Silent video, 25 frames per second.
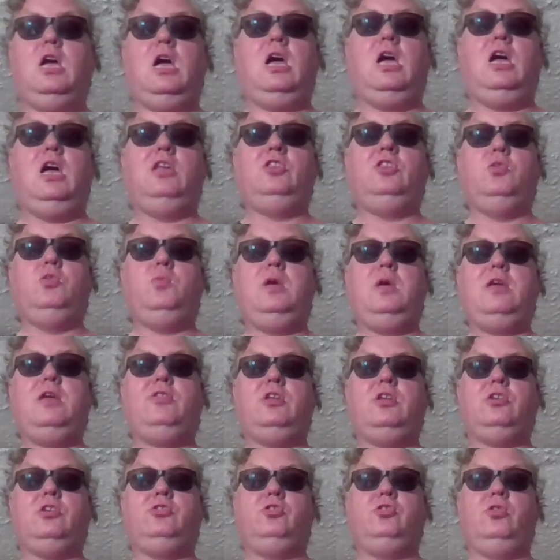And the way
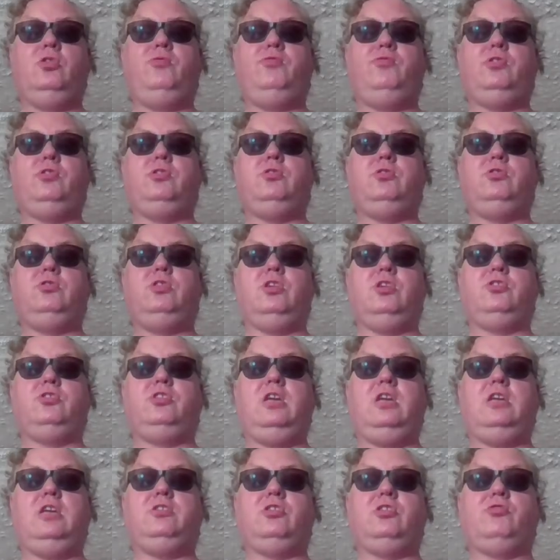that it's done for
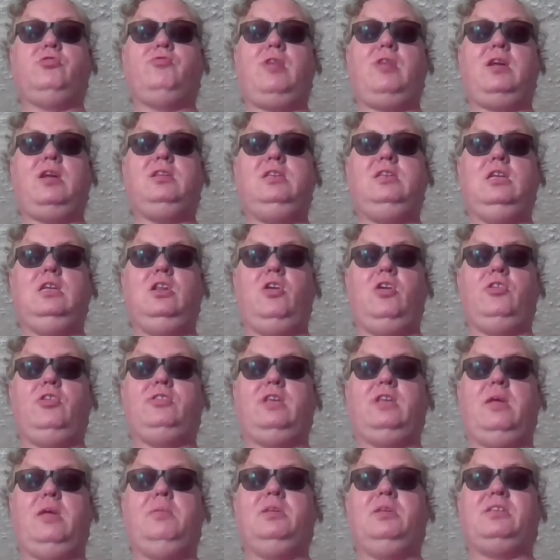Diastasis Recti a lot of
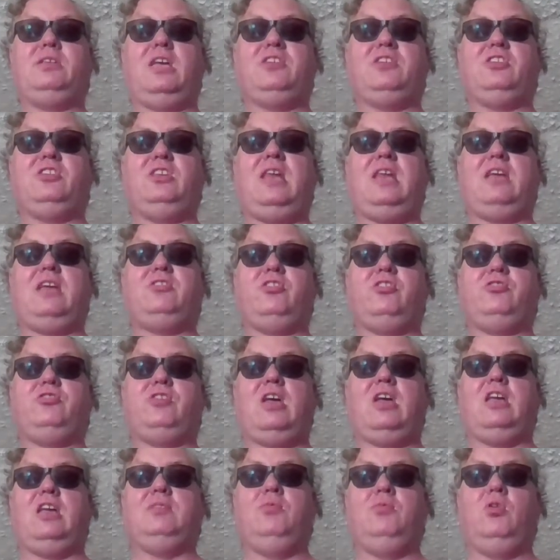the time is as an
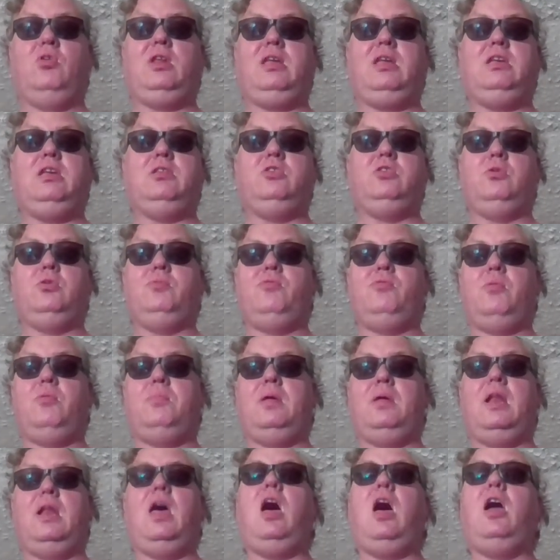exercise, more like you do for
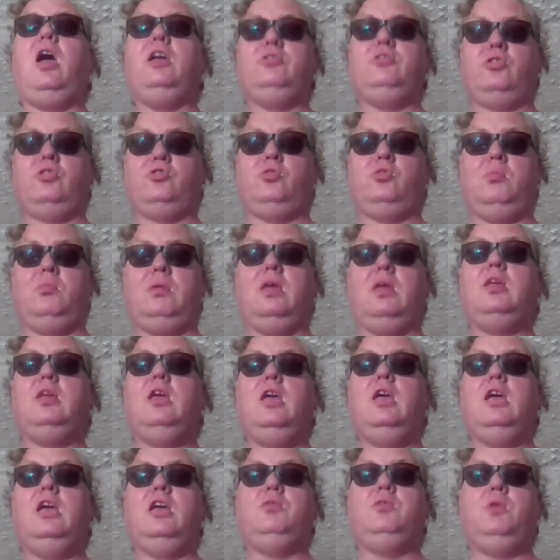Pilates or something,
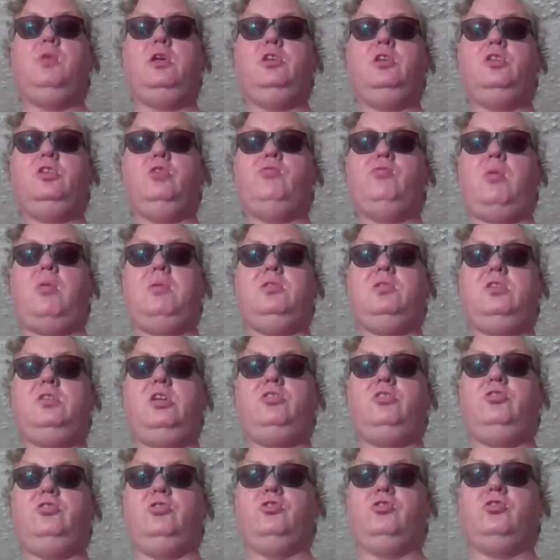is when you do
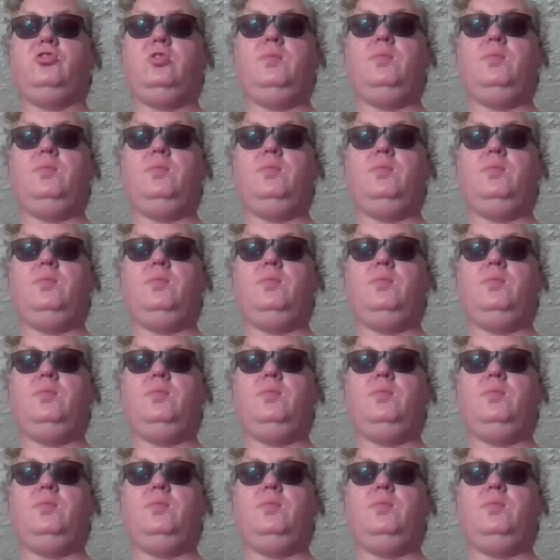repetitions.